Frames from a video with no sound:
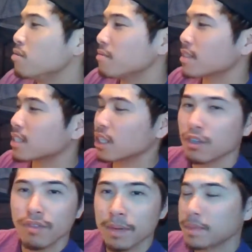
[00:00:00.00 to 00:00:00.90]
Ooh, it's a
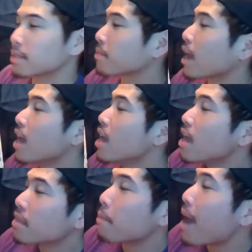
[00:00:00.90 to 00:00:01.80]
little ripped.
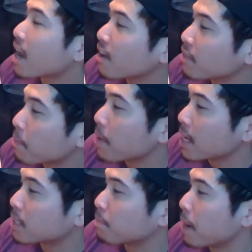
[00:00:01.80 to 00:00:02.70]
The back of the
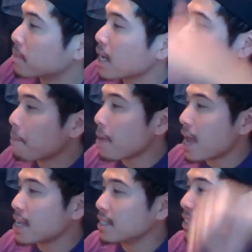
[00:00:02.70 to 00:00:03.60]
bus bumps
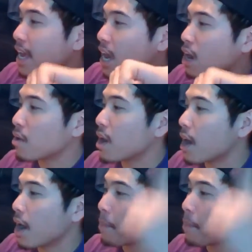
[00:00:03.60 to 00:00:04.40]
up and down,